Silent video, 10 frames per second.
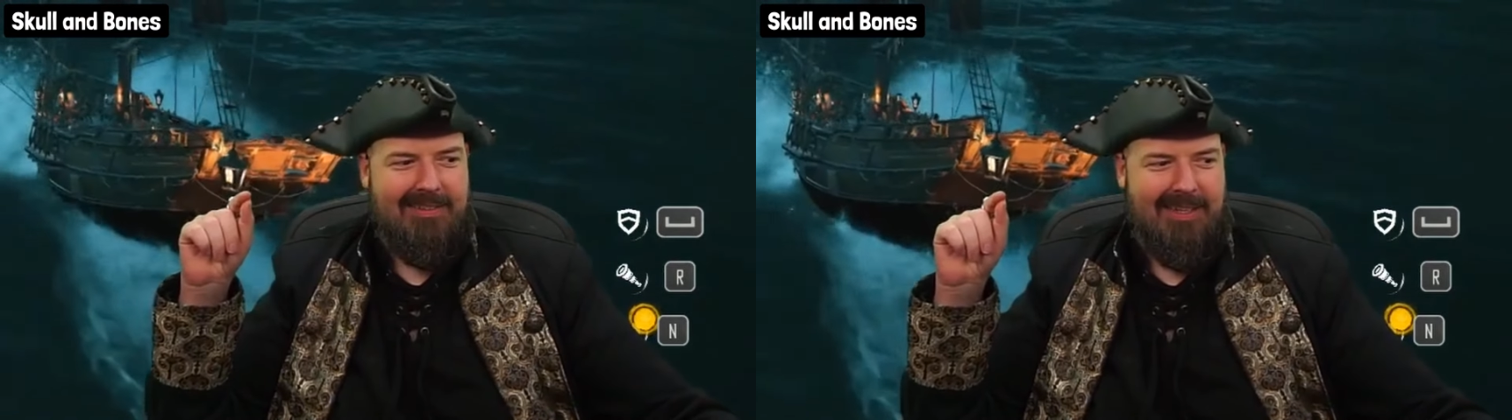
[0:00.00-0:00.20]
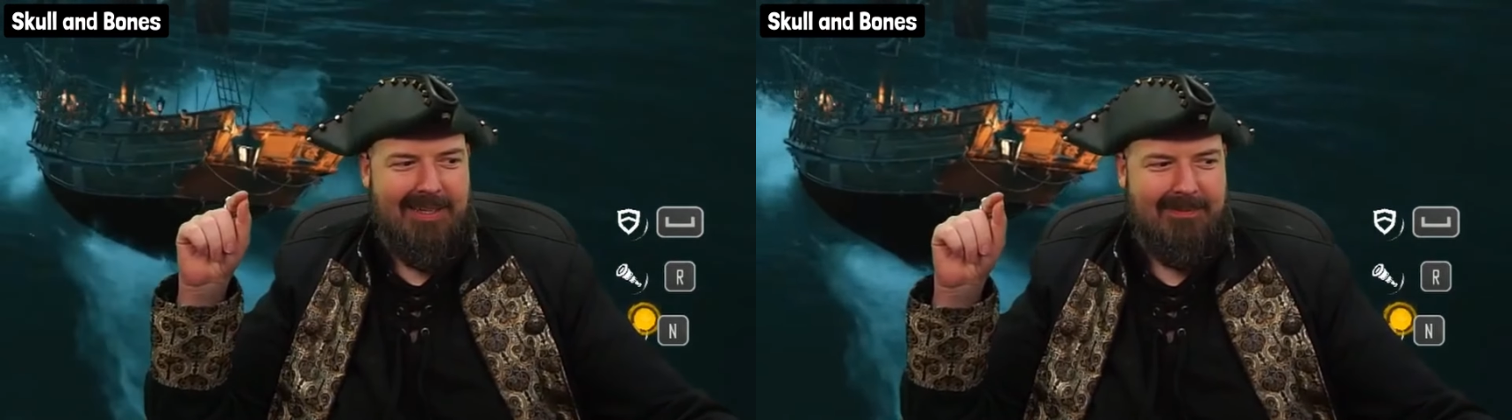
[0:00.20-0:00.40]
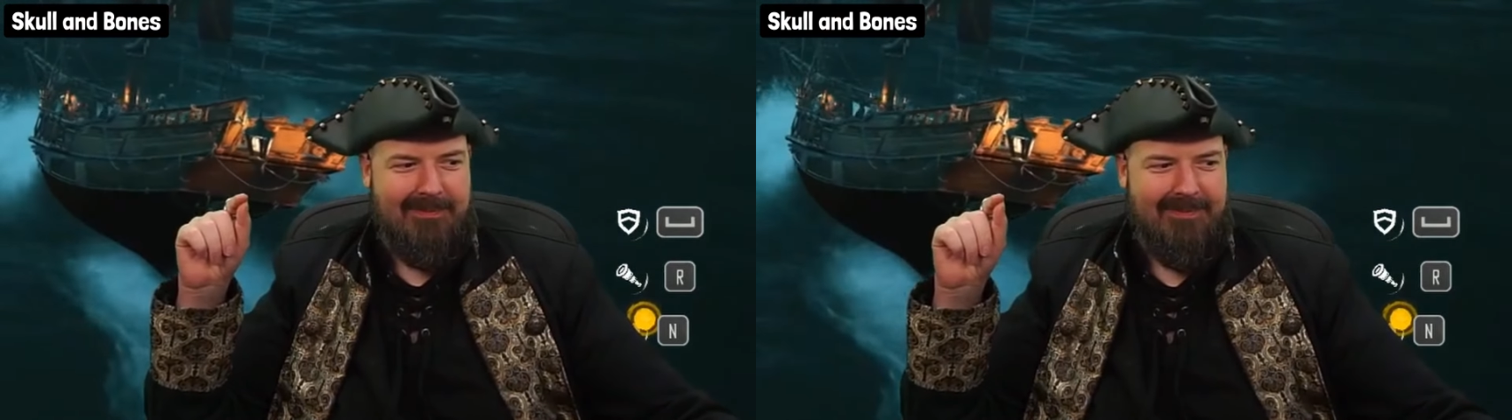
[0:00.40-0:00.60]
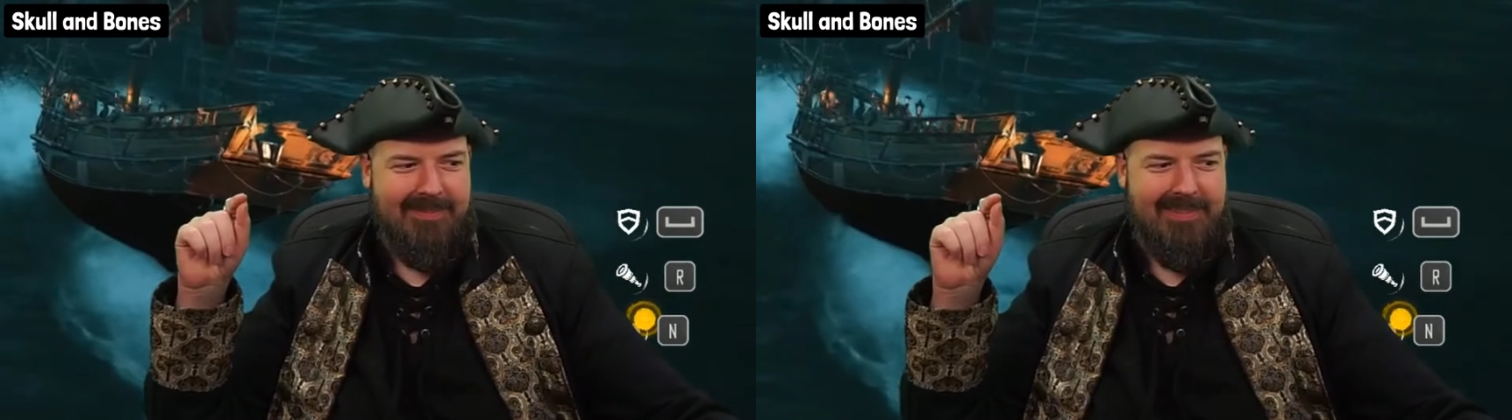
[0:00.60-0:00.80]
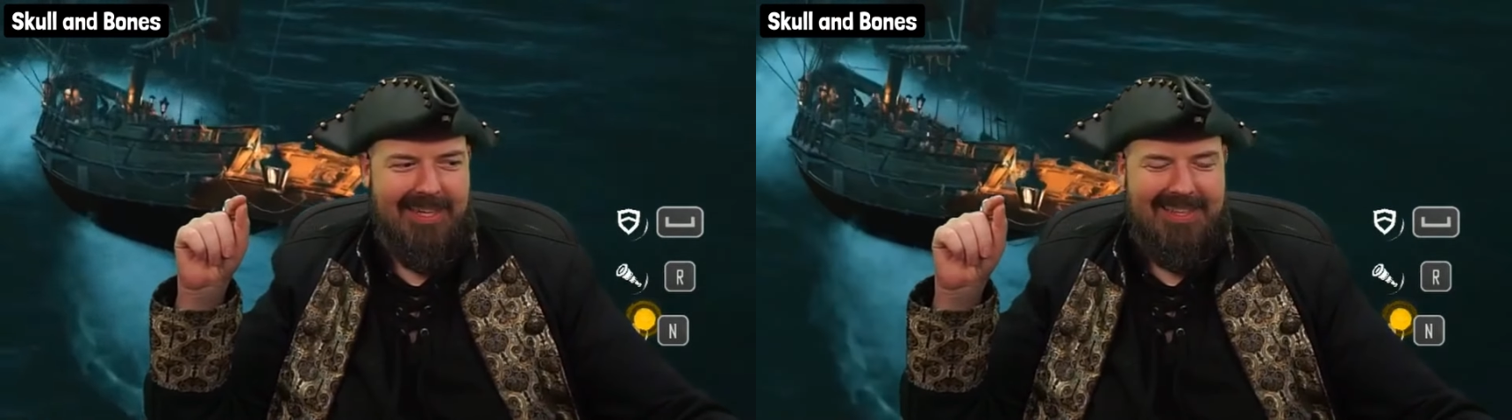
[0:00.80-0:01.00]
um,
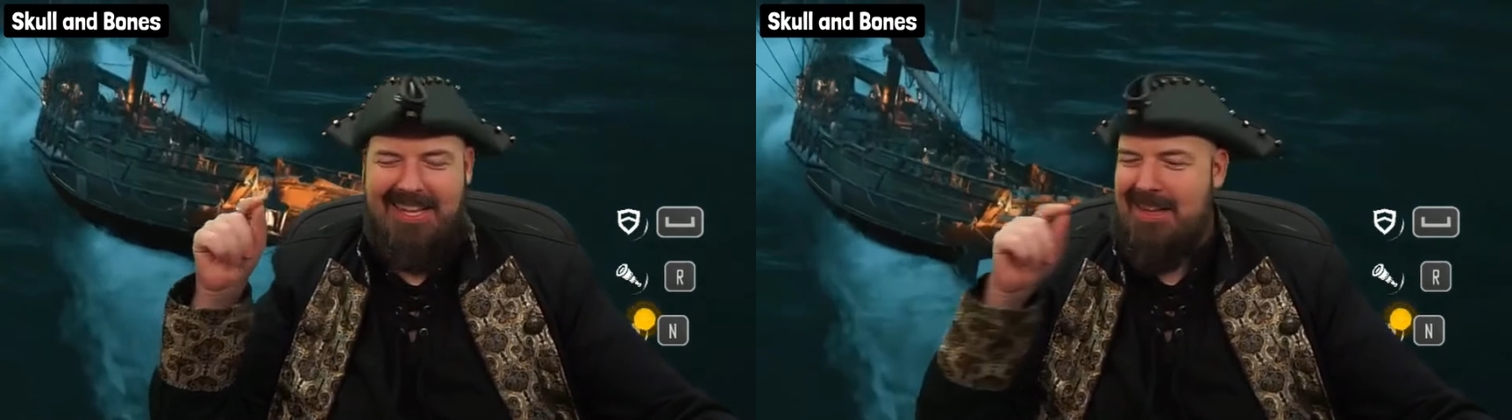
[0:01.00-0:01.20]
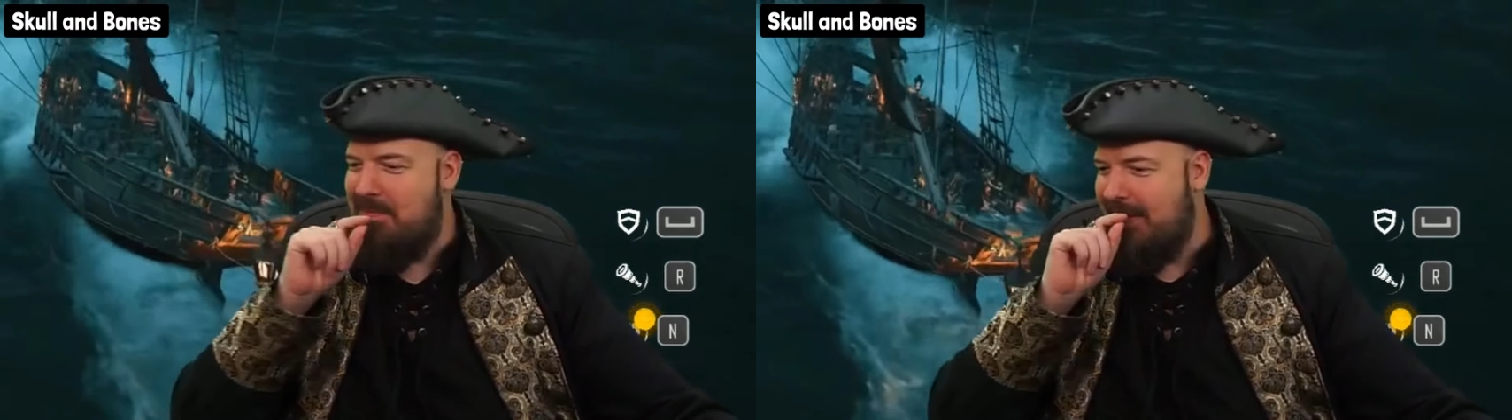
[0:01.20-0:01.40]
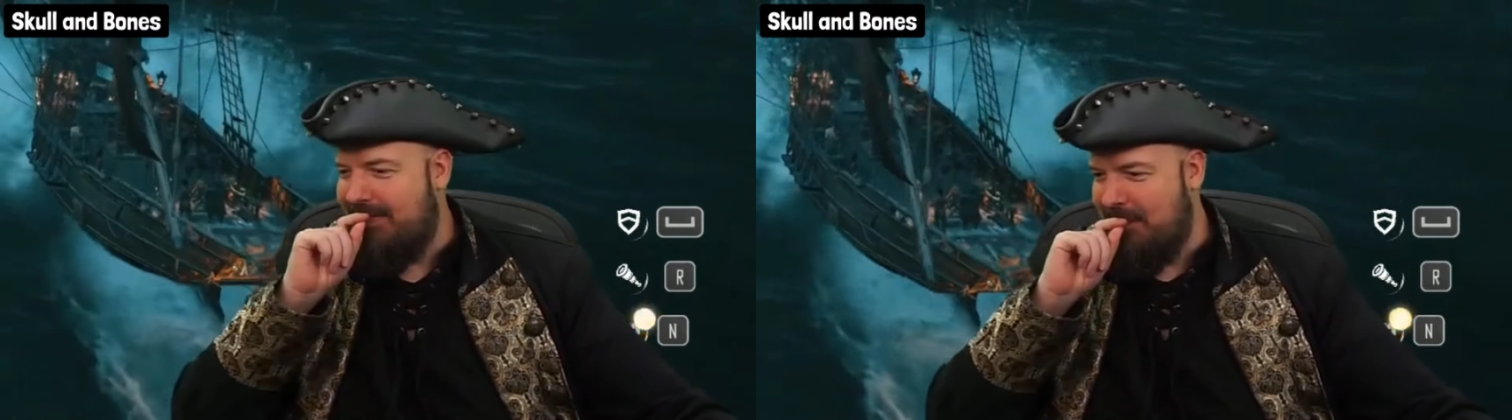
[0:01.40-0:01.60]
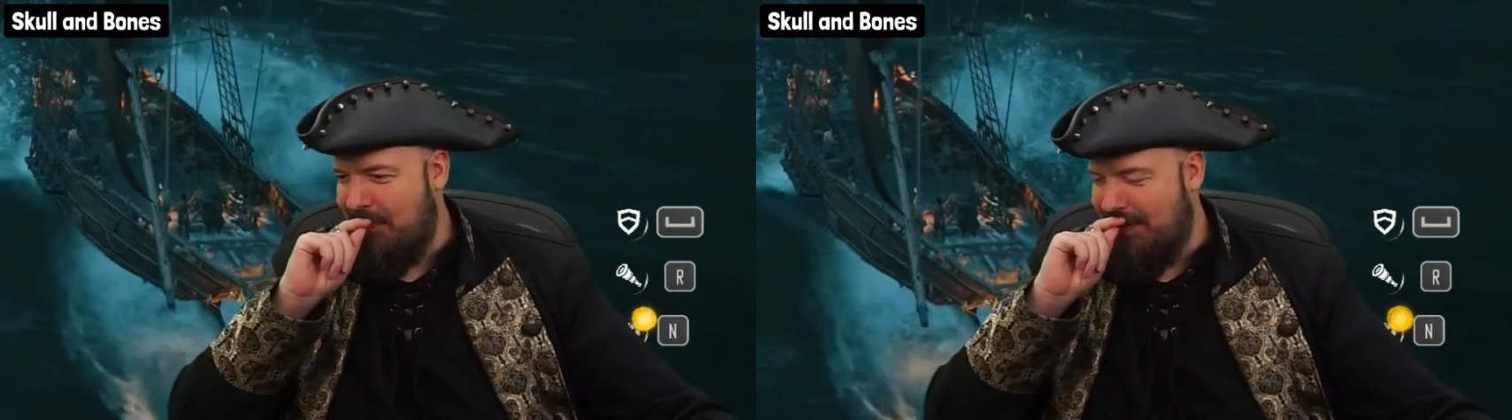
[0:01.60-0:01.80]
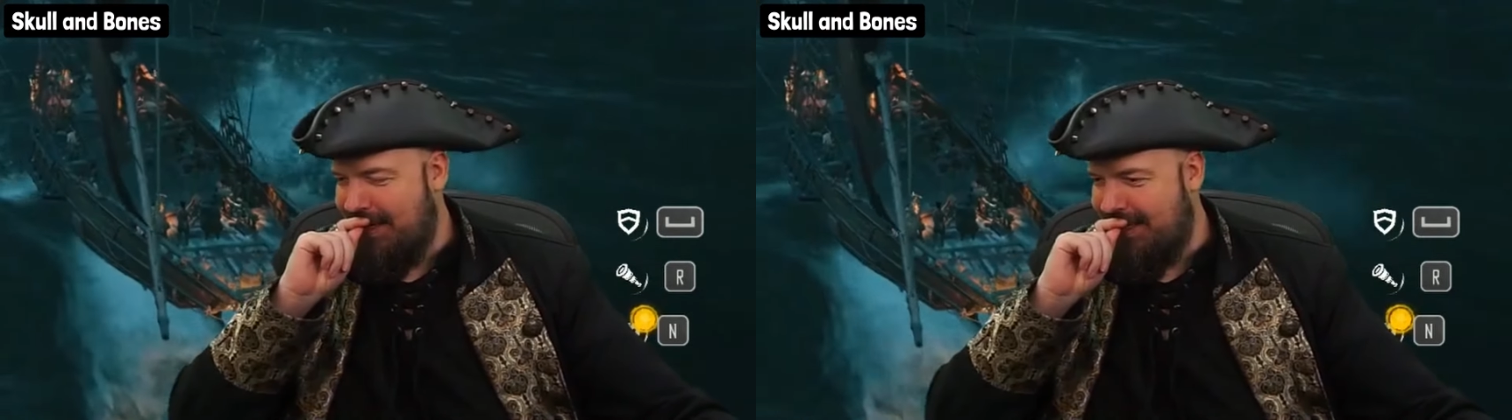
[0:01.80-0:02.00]
I think I messed up
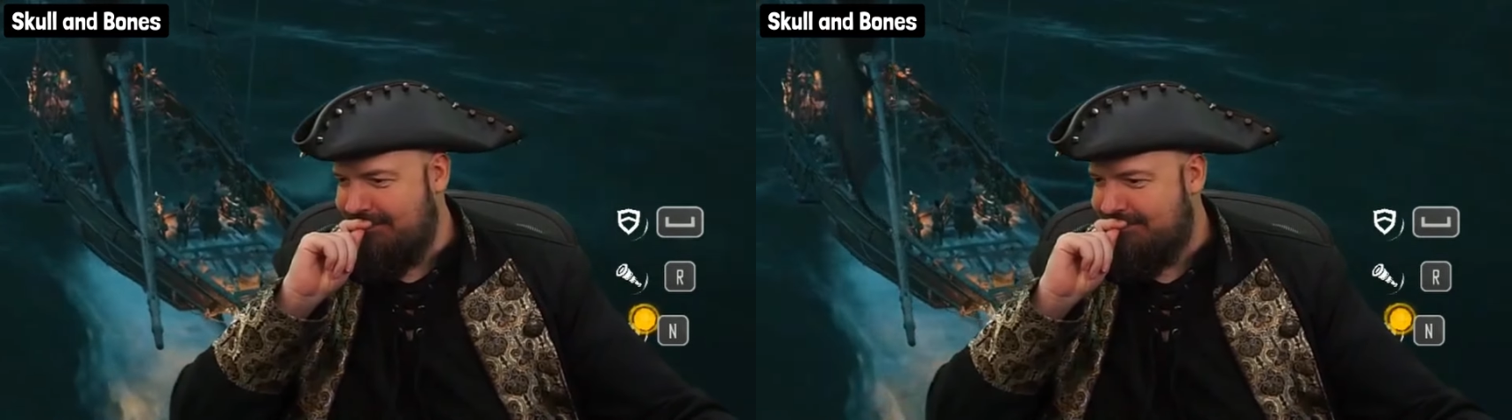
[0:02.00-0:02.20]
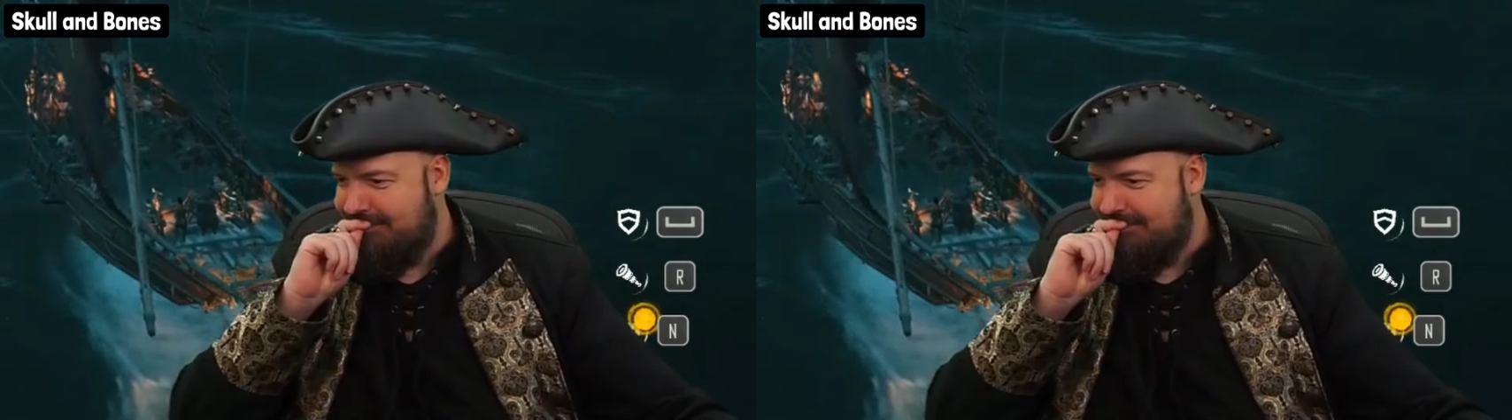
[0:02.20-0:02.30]
her name.